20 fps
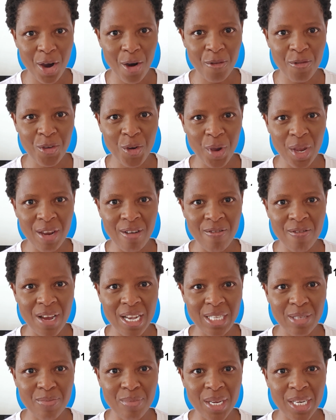of your
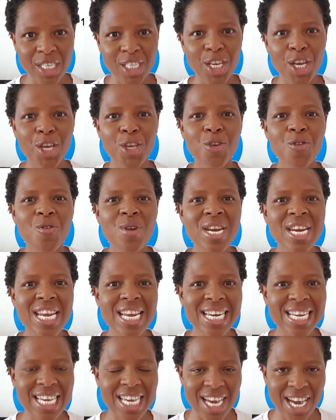investment, you
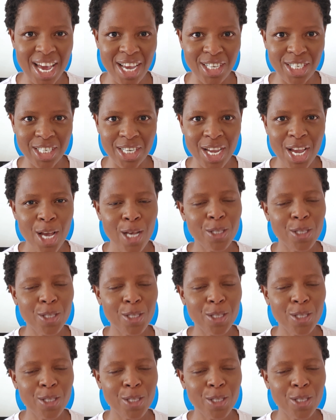need cash.